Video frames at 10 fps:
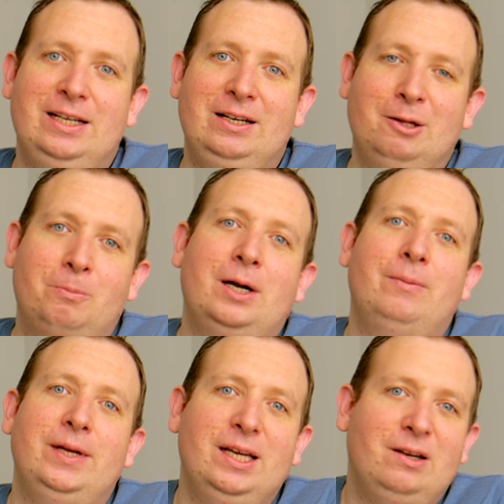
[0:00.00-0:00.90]
and you'll
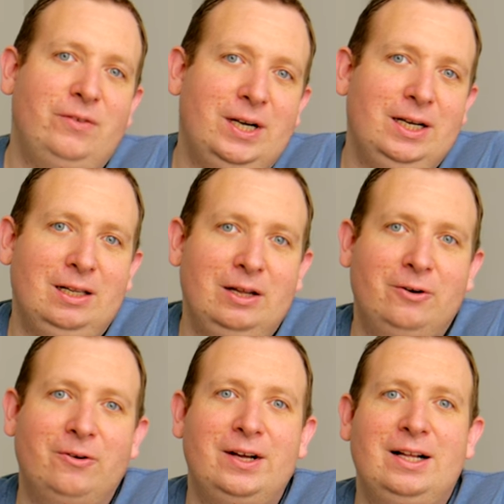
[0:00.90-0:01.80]
probably get very
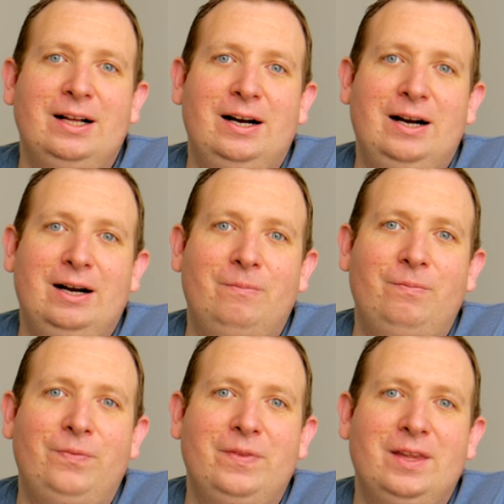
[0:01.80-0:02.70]
low
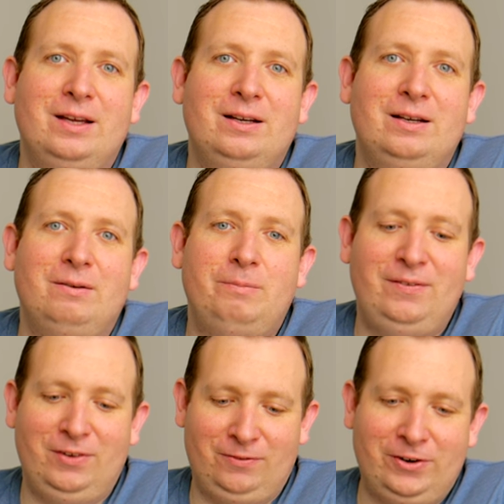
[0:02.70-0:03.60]
um,
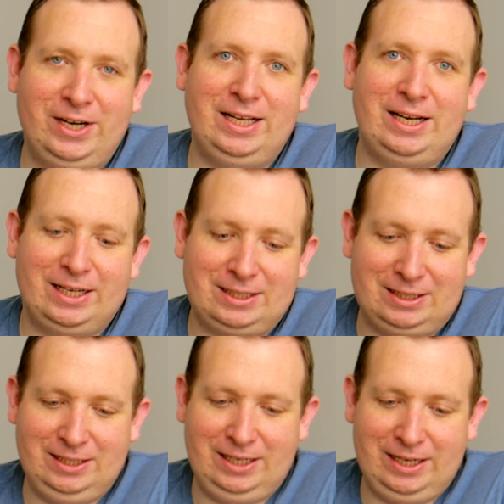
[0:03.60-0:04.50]
people putting it
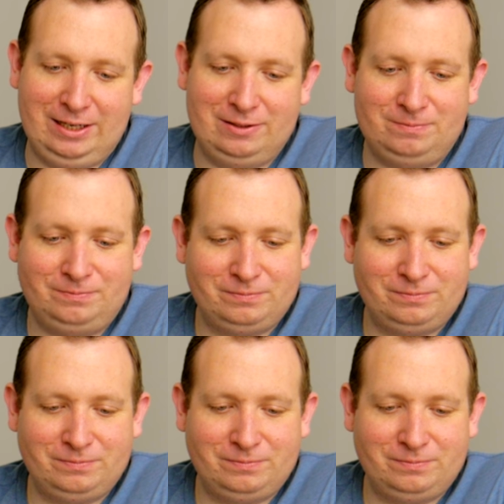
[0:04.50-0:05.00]
actually in.